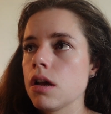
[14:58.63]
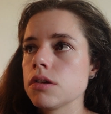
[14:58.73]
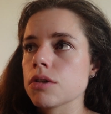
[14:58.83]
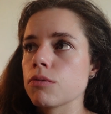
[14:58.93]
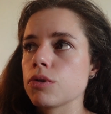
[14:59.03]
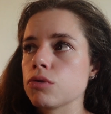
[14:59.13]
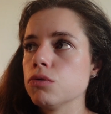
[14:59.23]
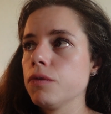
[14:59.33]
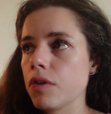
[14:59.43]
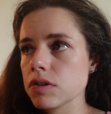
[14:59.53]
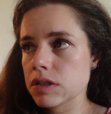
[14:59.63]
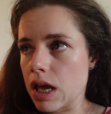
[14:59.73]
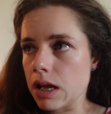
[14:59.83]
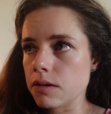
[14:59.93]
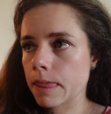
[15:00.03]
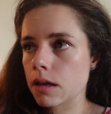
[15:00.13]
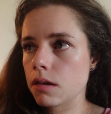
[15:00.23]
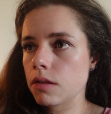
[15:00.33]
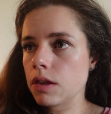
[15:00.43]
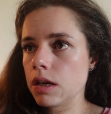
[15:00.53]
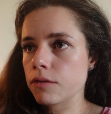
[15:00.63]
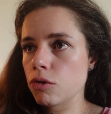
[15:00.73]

So I'm going to go first thing, then I've